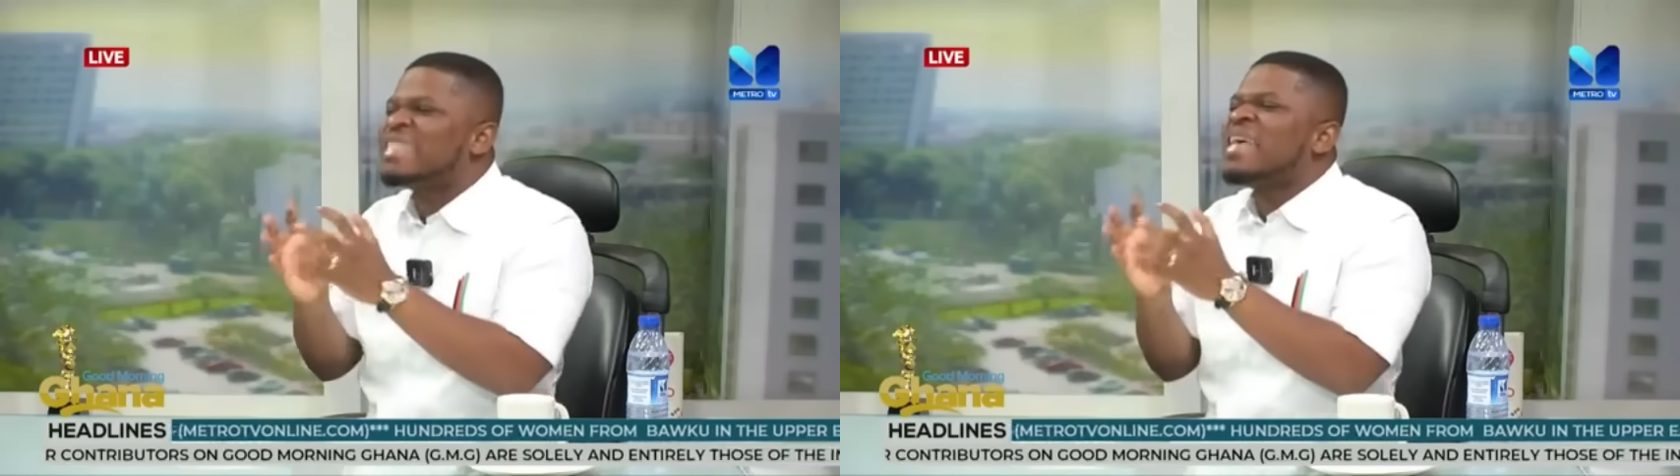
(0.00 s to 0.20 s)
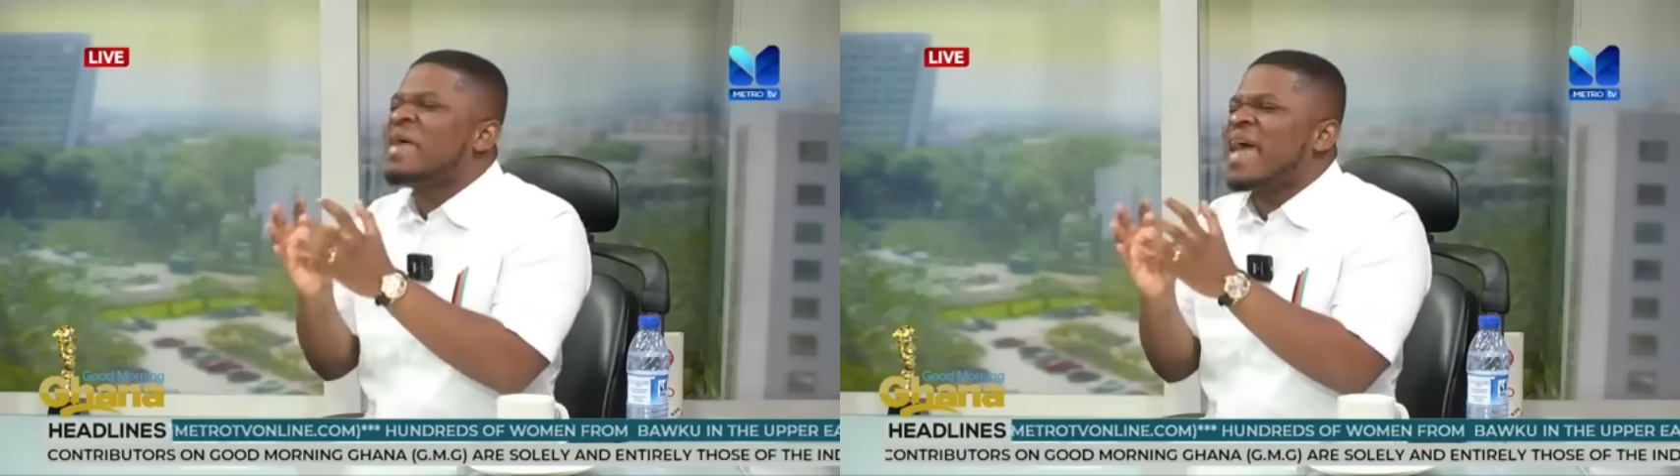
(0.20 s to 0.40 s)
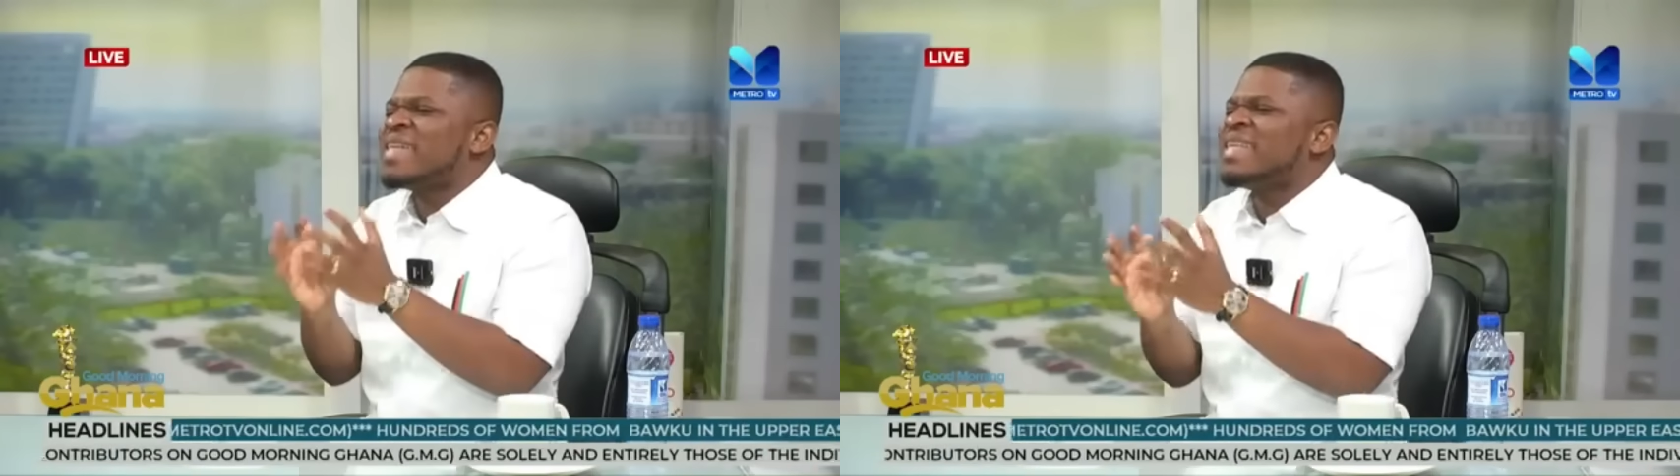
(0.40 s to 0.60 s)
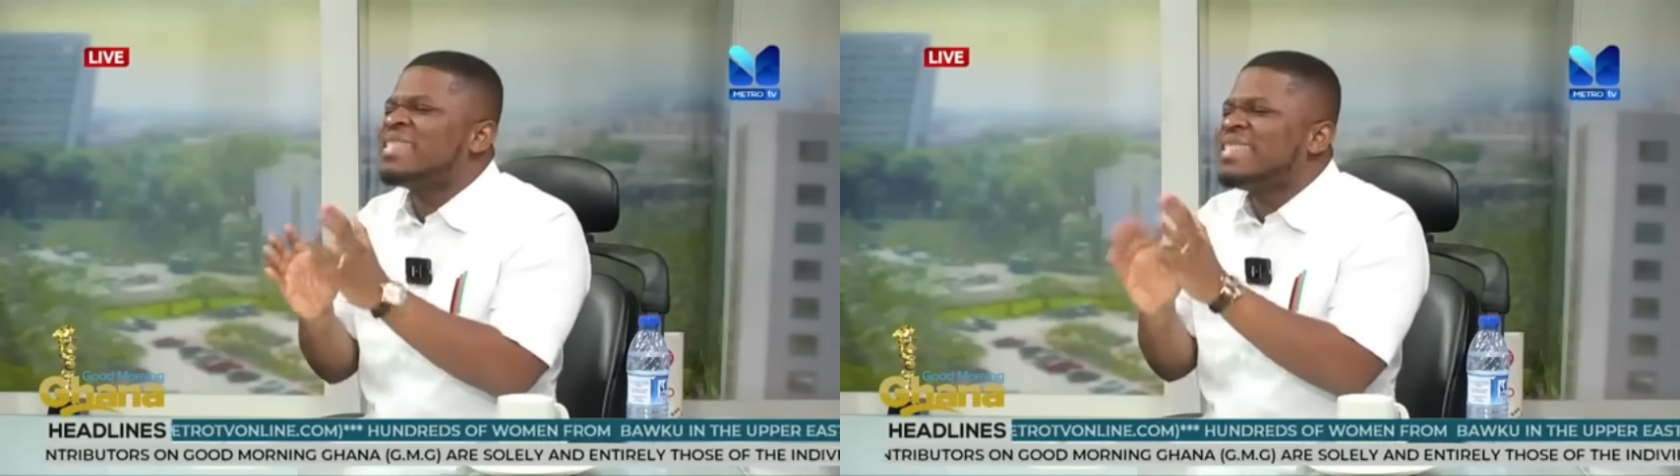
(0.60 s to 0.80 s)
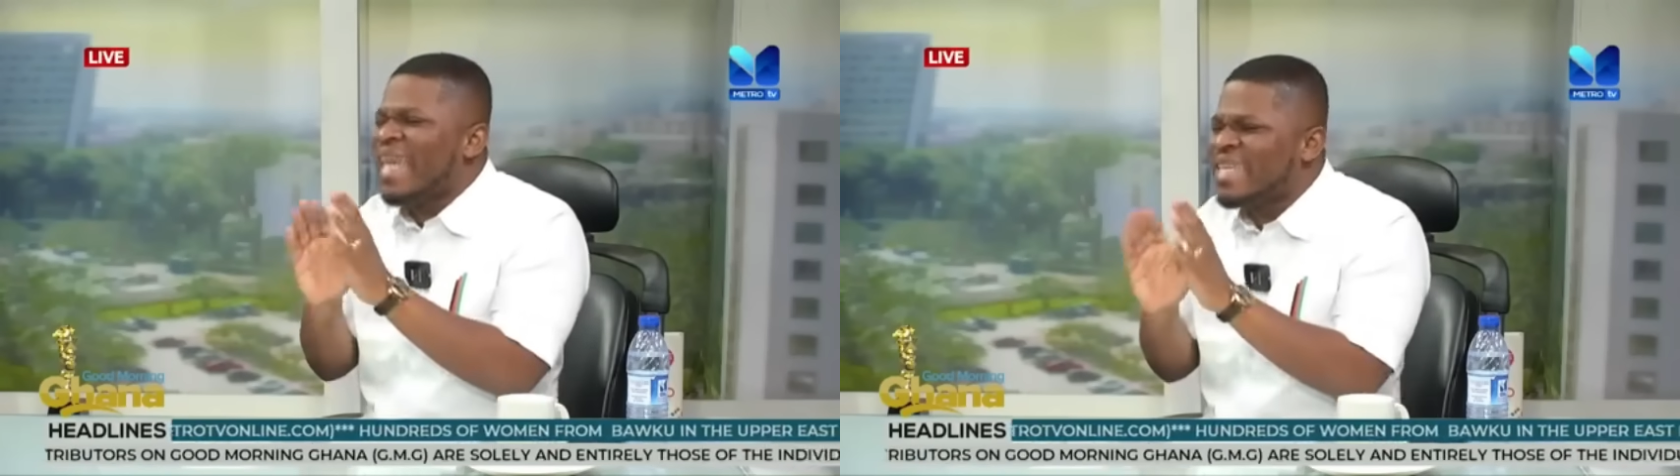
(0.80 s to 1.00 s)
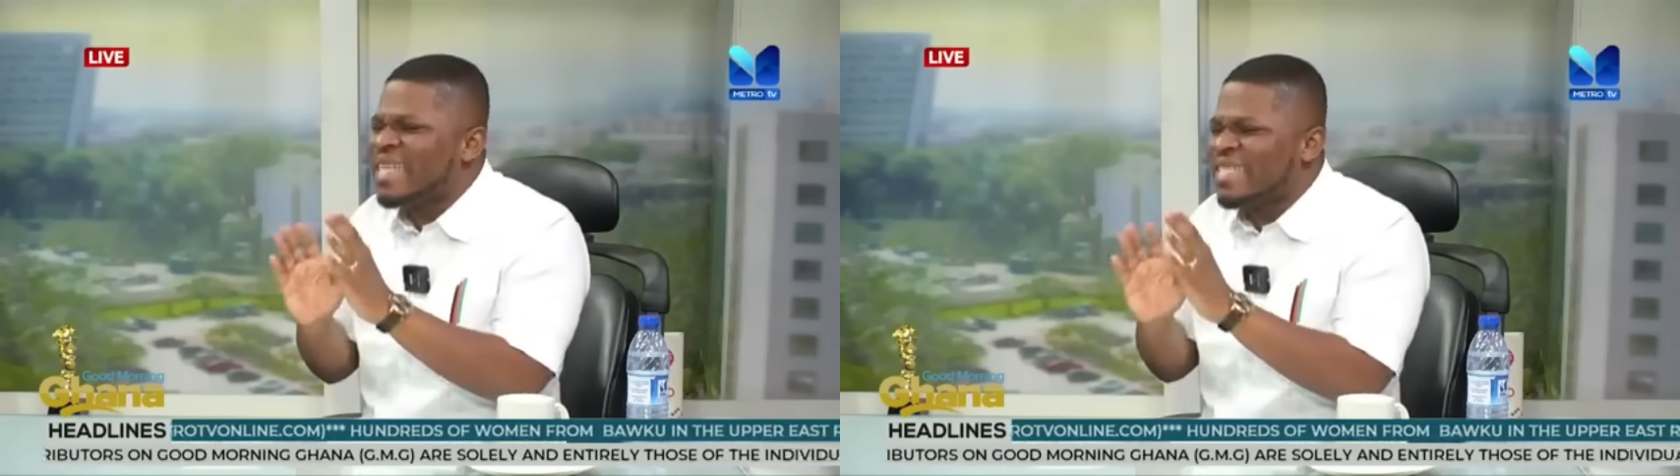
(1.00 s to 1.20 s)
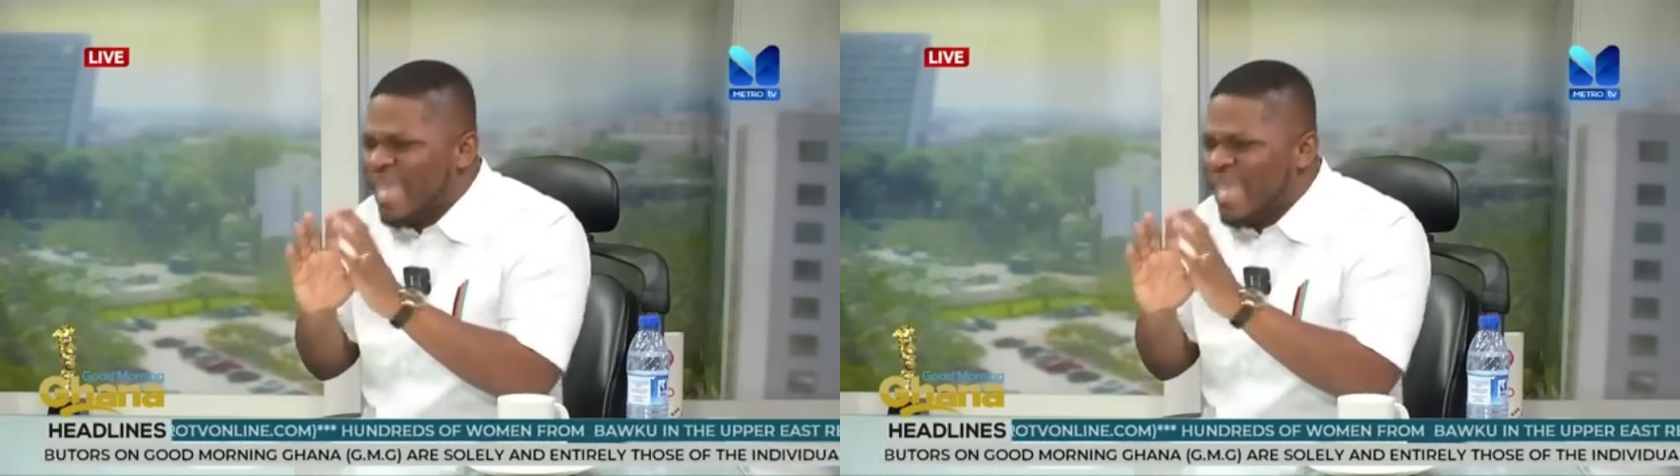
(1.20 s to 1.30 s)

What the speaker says: it's a